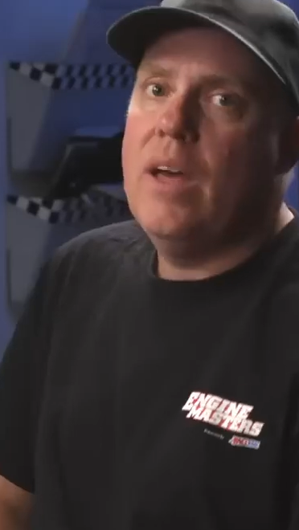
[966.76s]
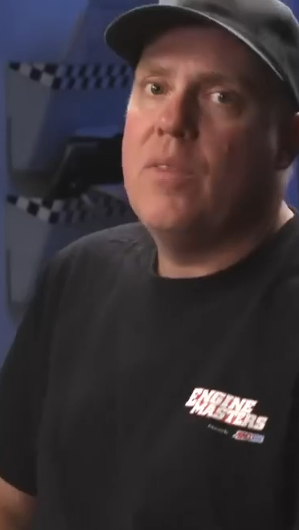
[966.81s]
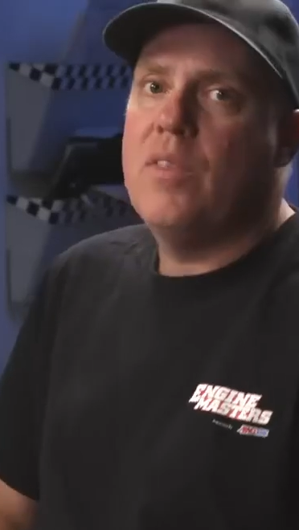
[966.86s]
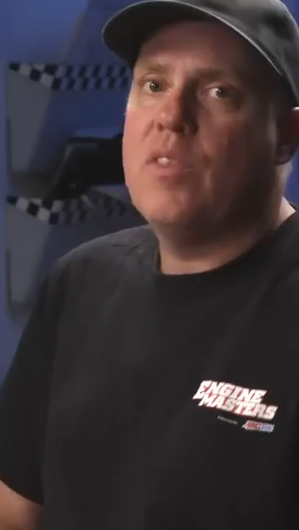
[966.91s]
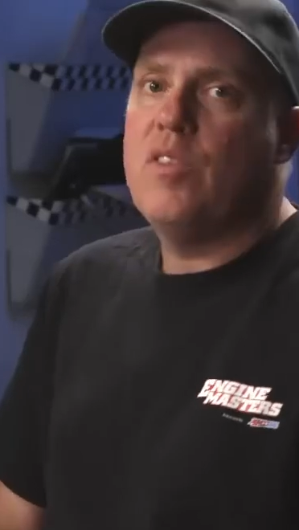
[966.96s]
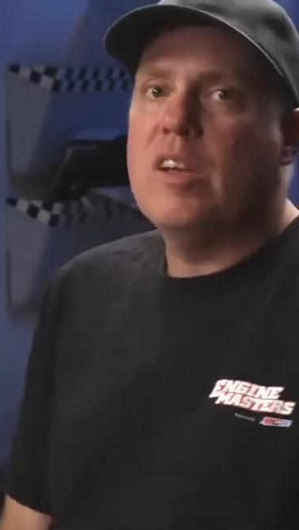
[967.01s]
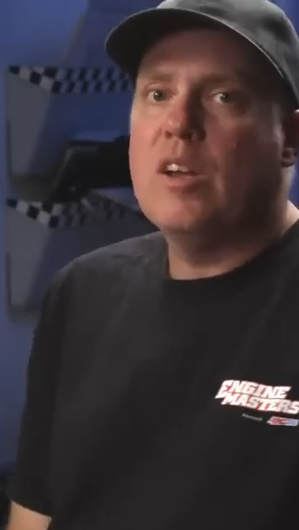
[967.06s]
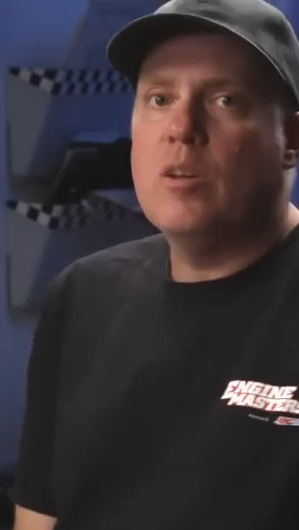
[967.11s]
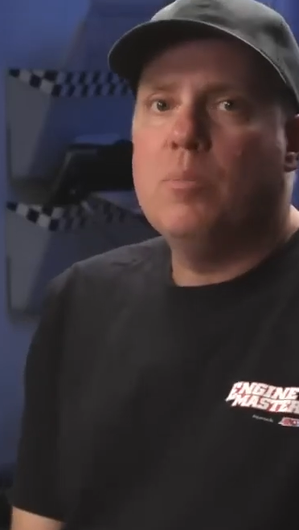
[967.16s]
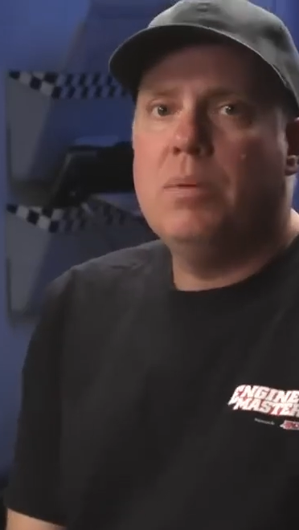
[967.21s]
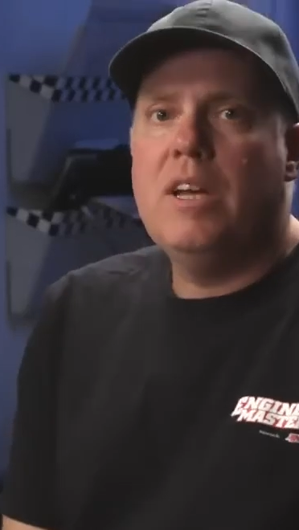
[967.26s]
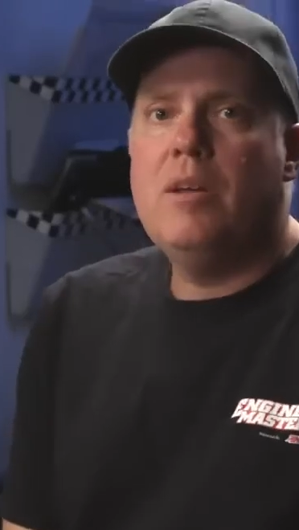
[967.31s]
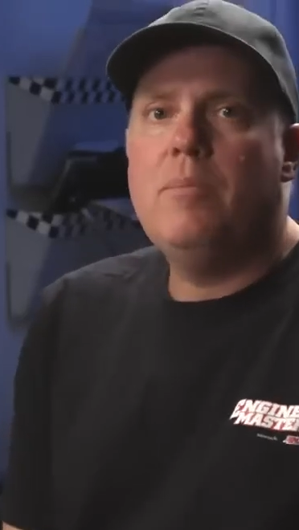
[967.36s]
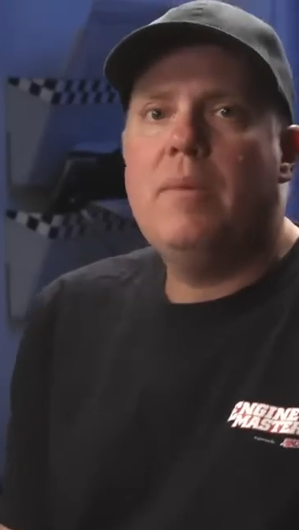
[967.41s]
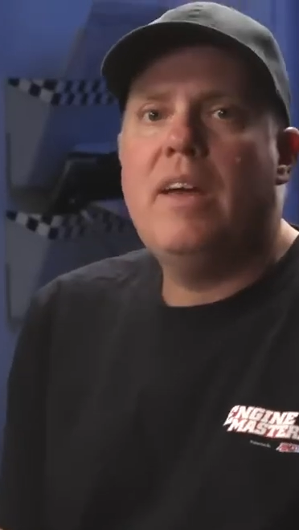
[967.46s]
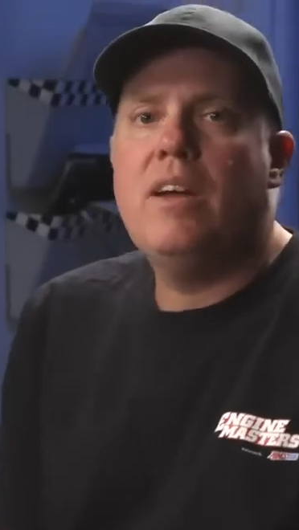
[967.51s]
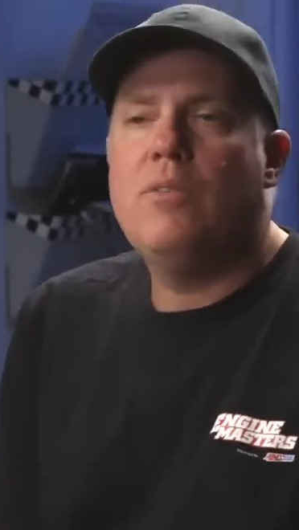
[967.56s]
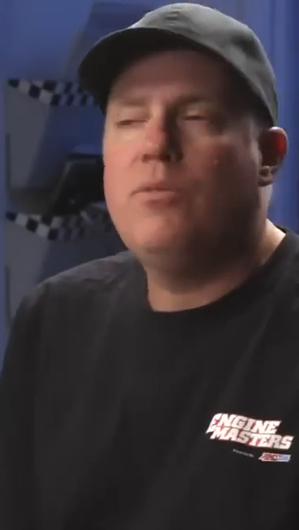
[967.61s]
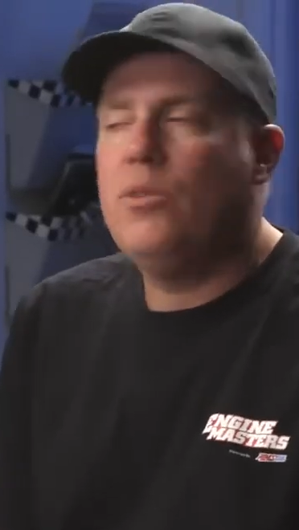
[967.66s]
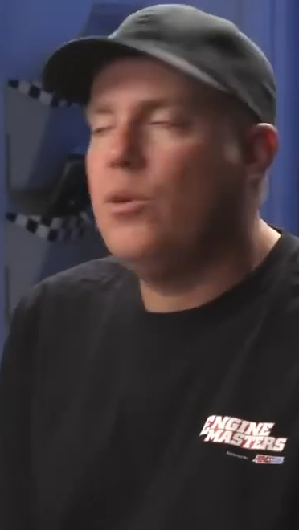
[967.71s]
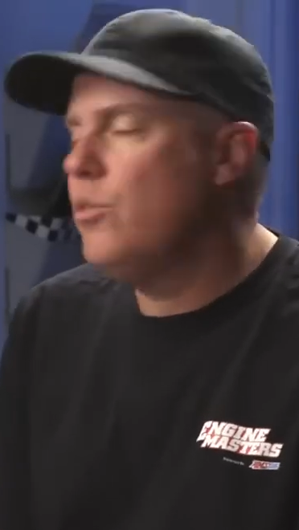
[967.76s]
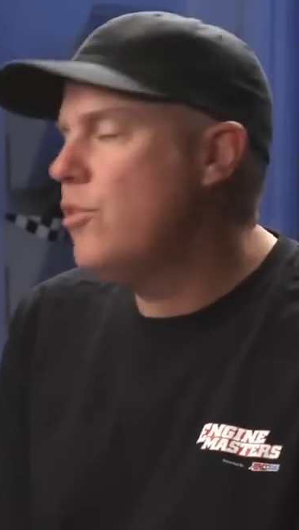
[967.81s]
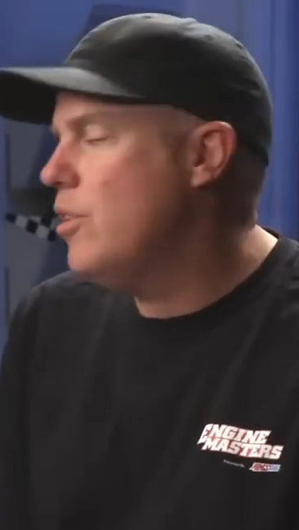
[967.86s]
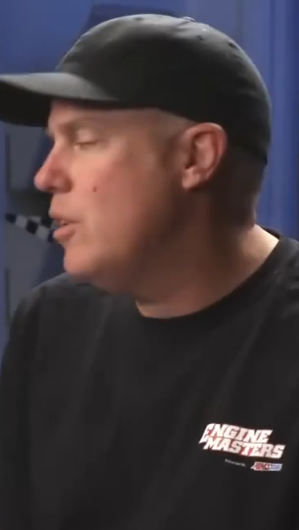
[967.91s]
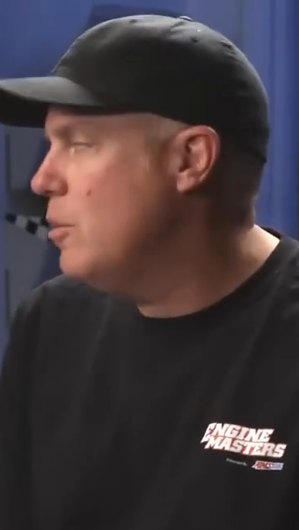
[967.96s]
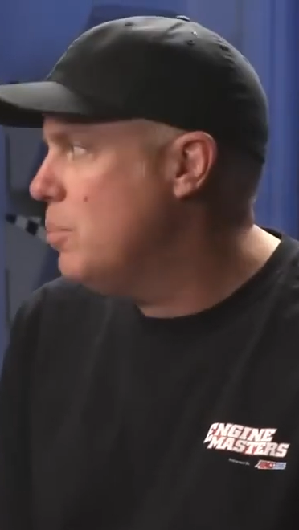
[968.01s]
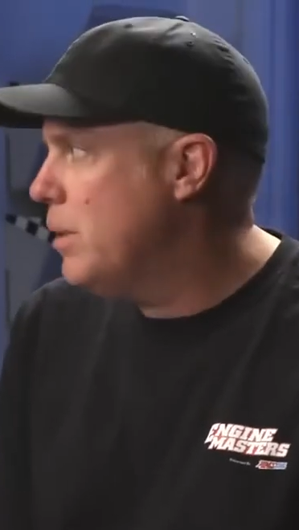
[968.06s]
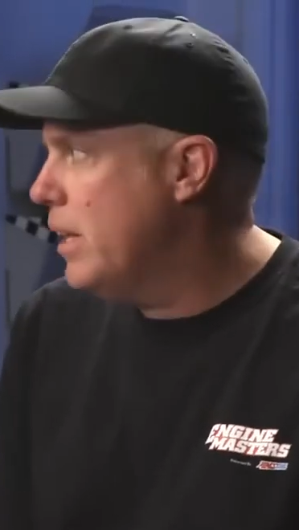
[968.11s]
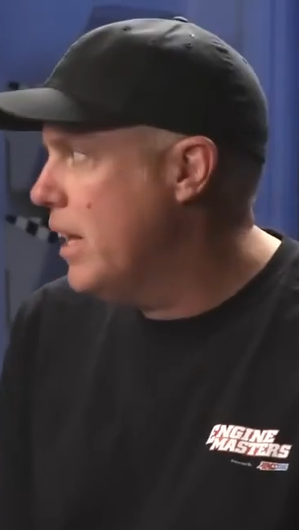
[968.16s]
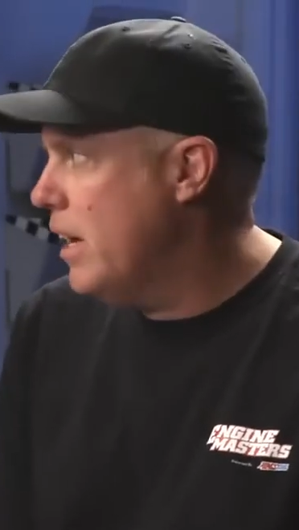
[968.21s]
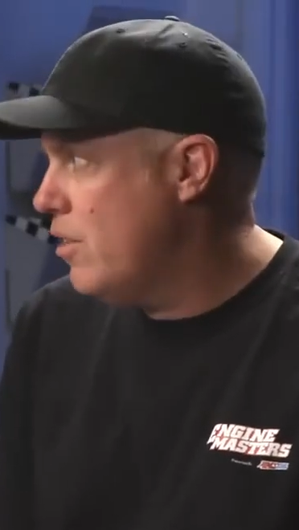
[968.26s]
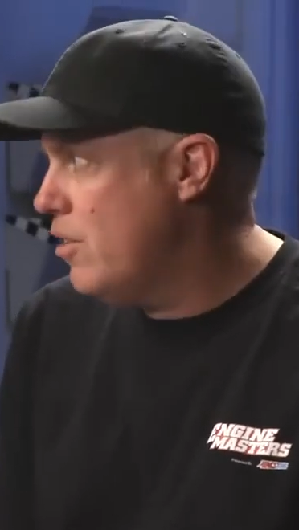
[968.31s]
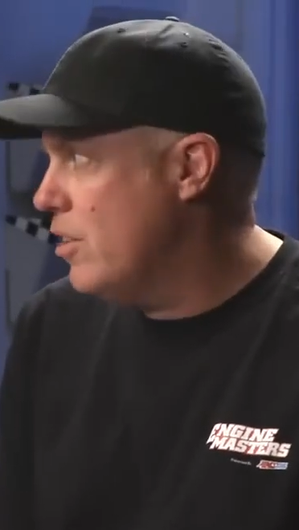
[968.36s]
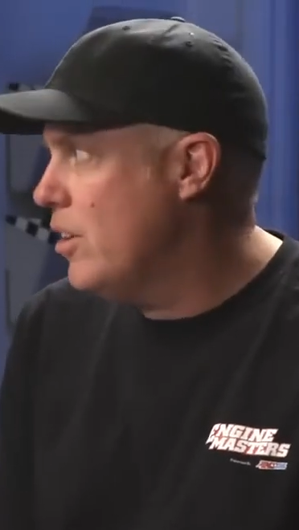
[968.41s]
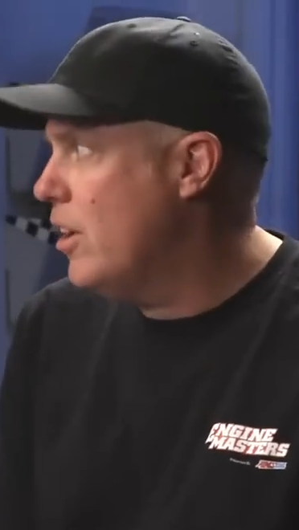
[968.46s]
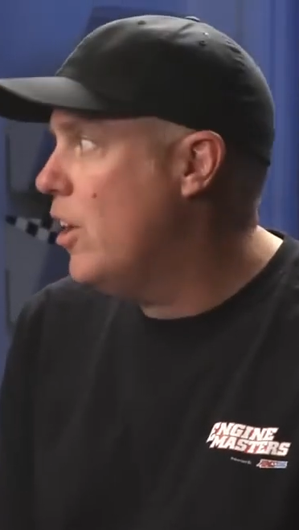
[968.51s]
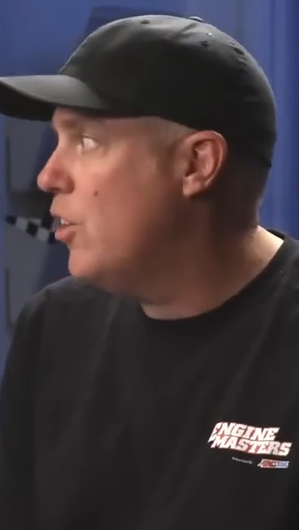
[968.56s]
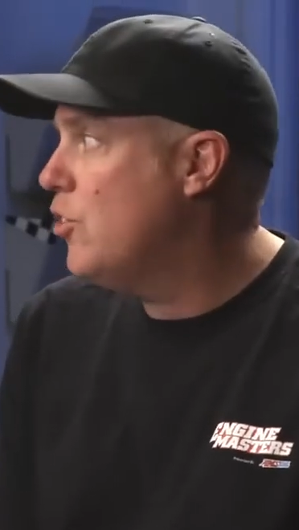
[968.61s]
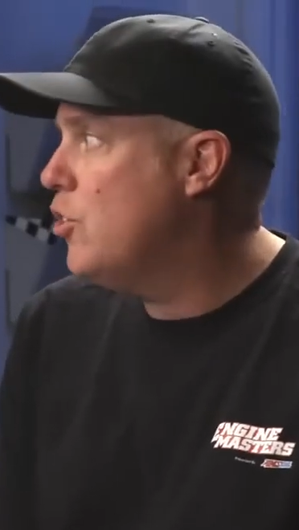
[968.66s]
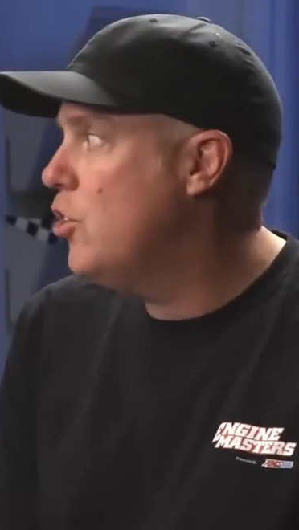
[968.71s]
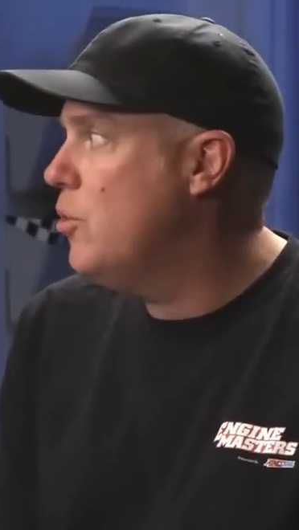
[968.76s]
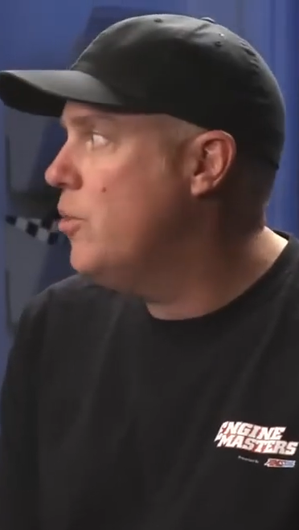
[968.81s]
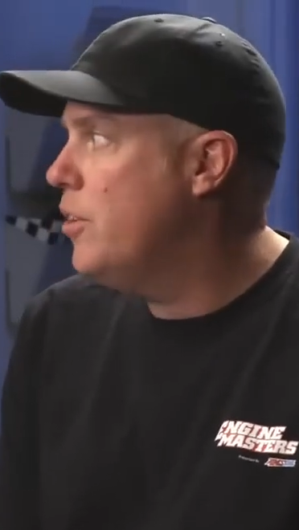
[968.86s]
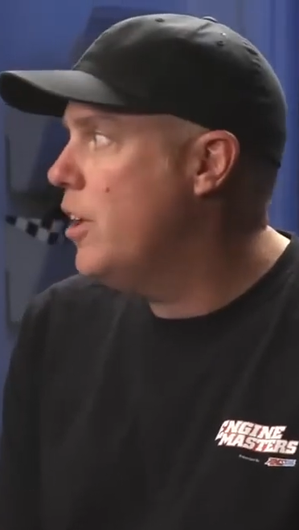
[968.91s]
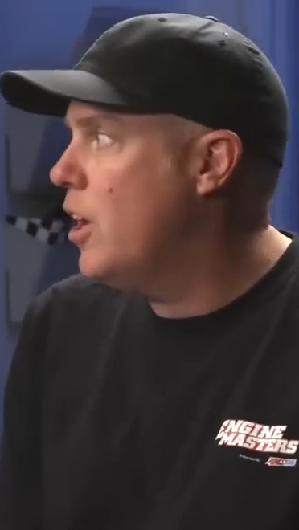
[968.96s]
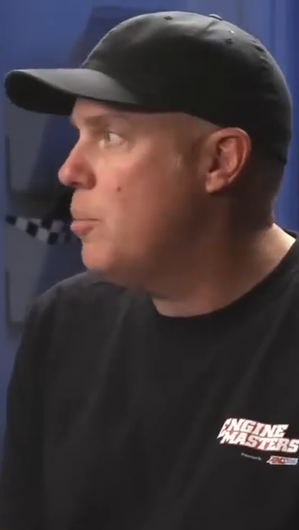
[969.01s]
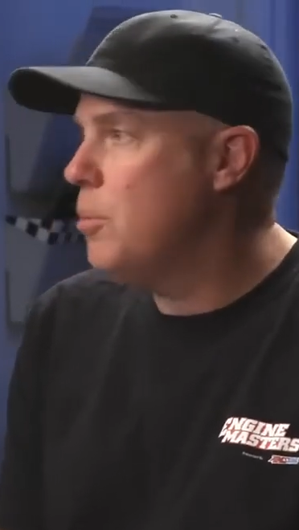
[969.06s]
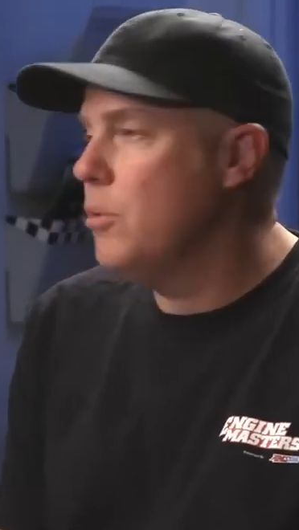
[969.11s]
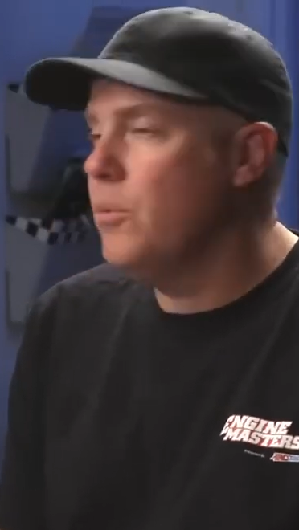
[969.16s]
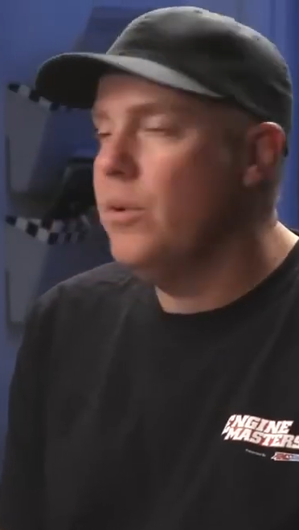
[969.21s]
the single plane manifold's in place and all tuned up,